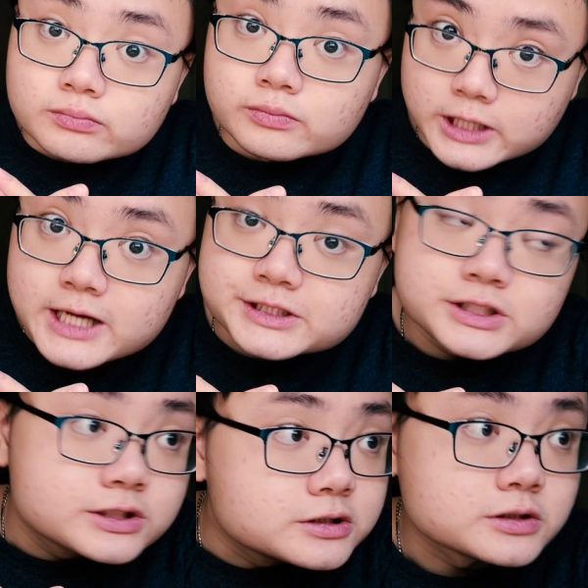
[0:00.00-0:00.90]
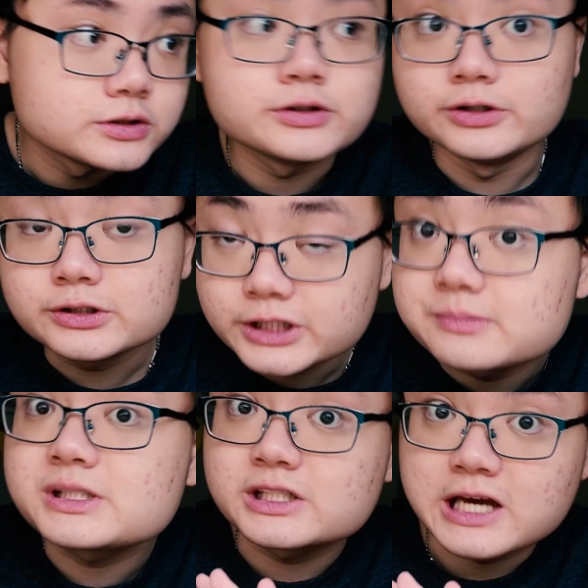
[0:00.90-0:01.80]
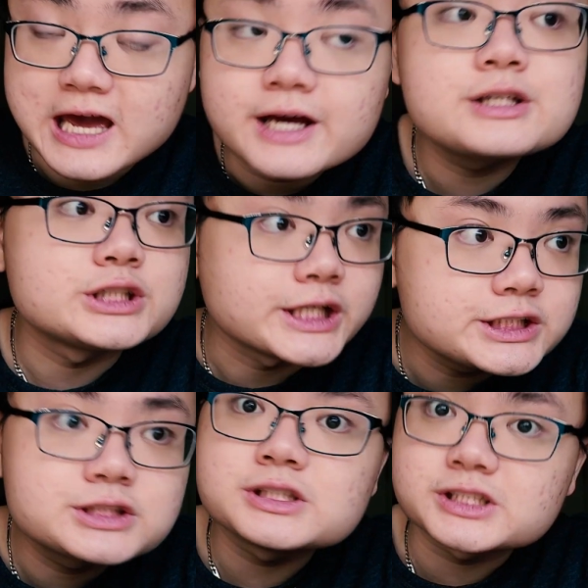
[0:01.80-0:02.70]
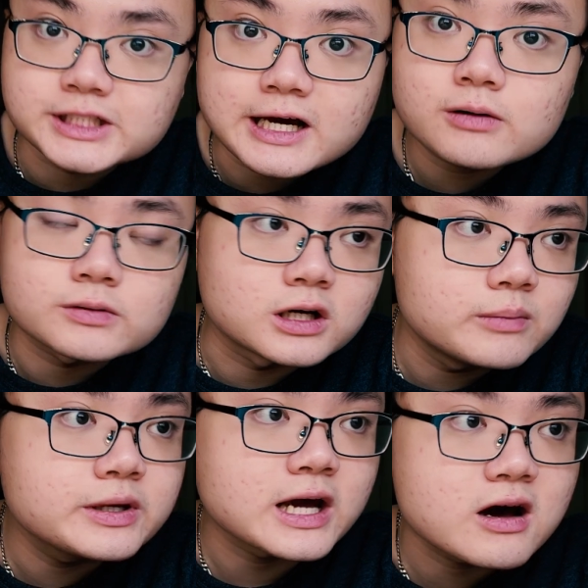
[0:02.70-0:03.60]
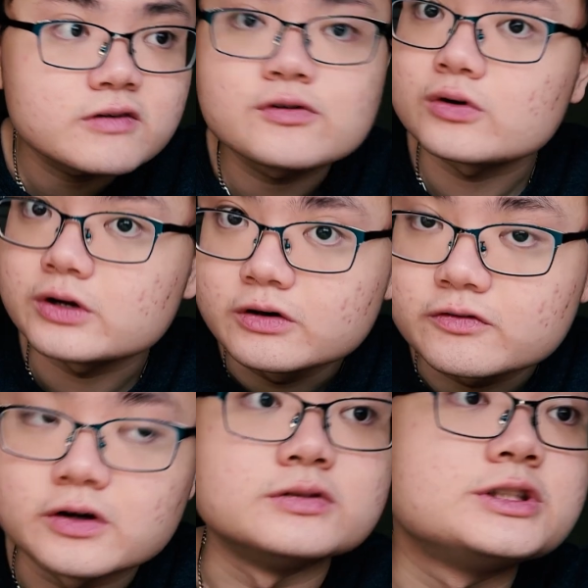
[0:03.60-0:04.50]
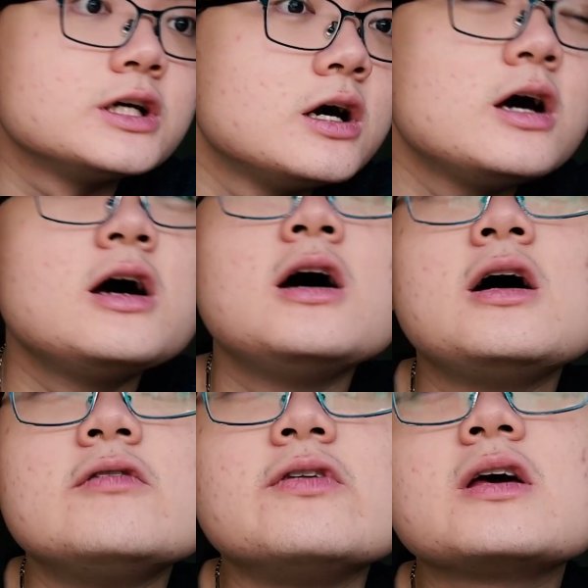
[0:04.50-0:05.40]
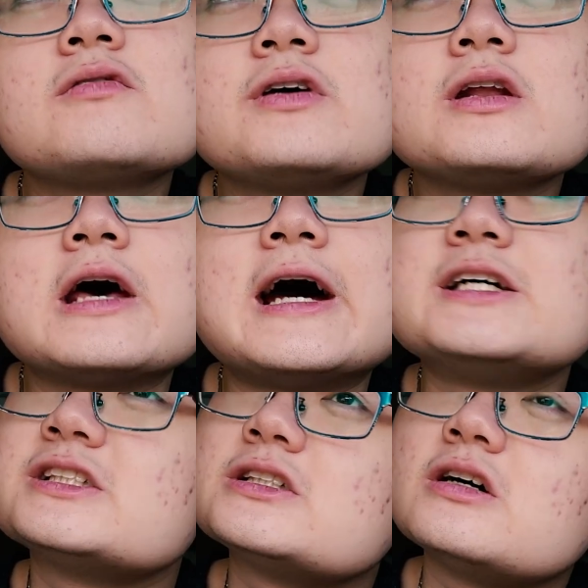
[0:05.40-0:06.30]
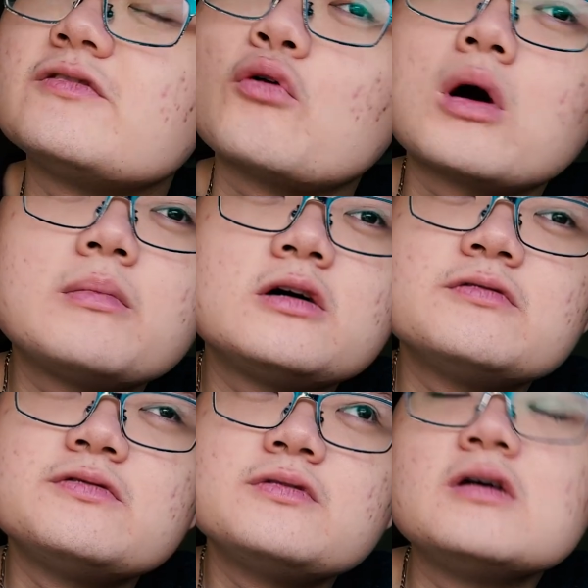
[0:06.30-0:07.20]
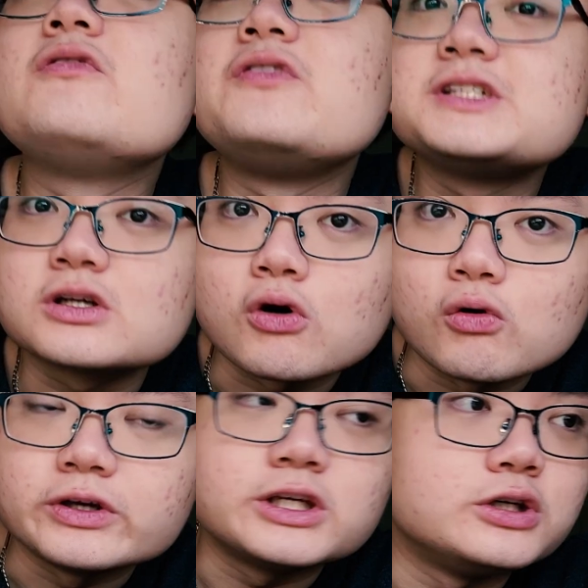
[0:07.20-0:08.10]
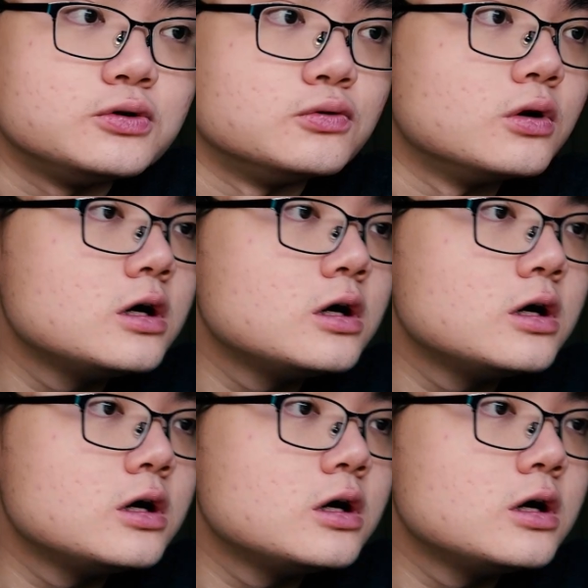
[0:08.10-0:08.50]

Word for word: Yes, Ear tips can change the sound coming out of your earphones. Think of it as a form of physical EQ.